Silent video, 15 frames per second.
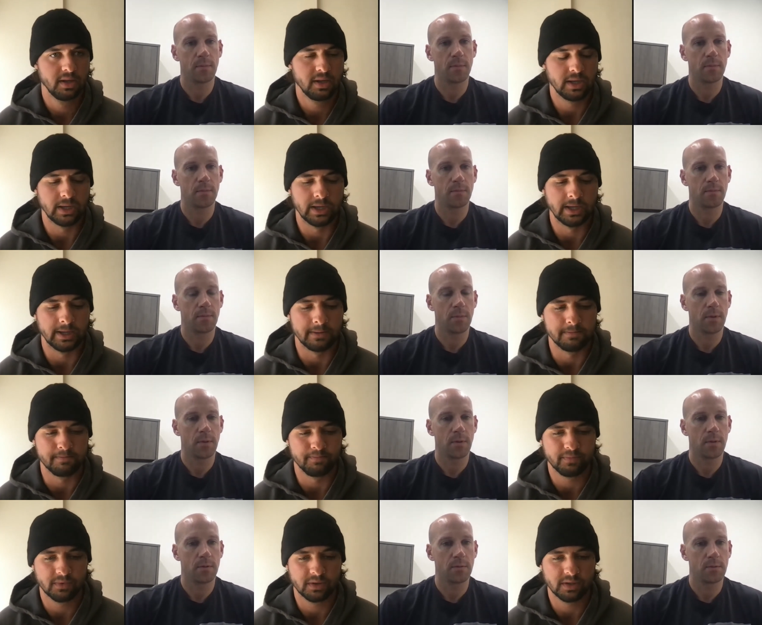Speaker 1: um,
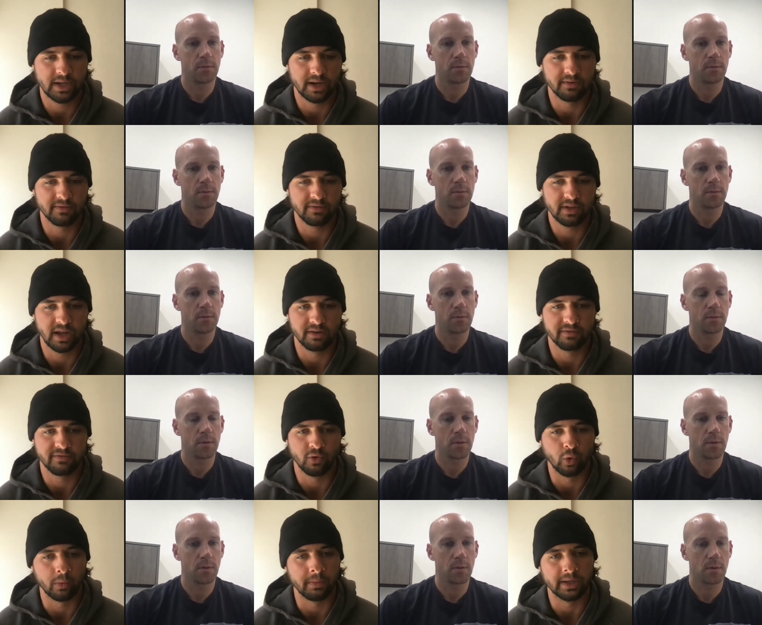kind of kind of
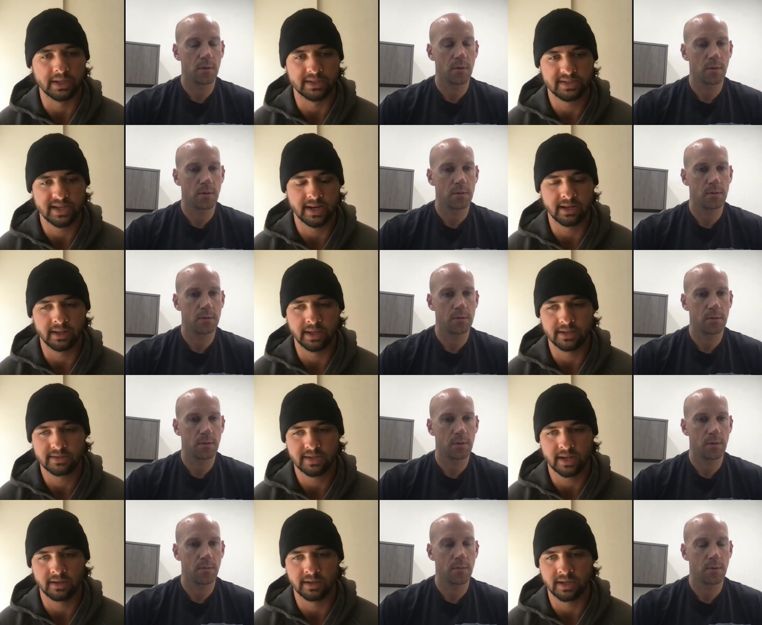forming and settling
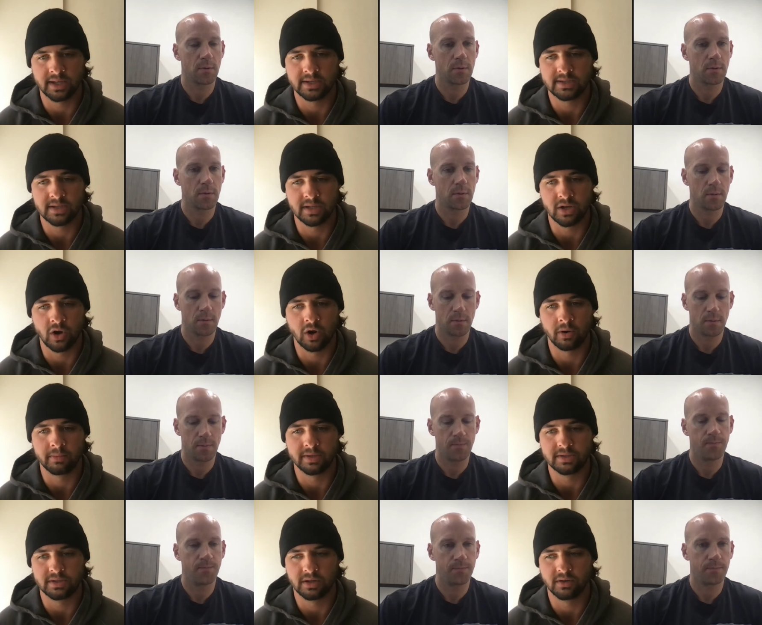settling into the arm
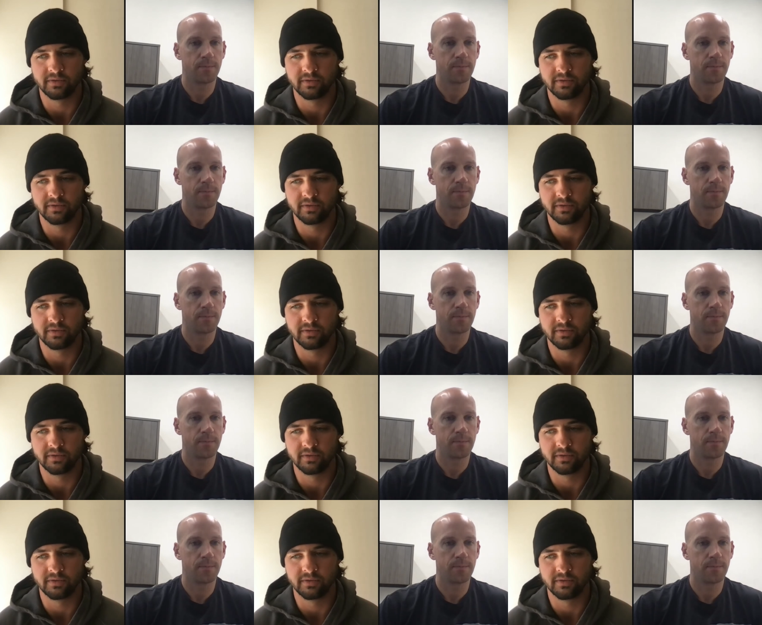and so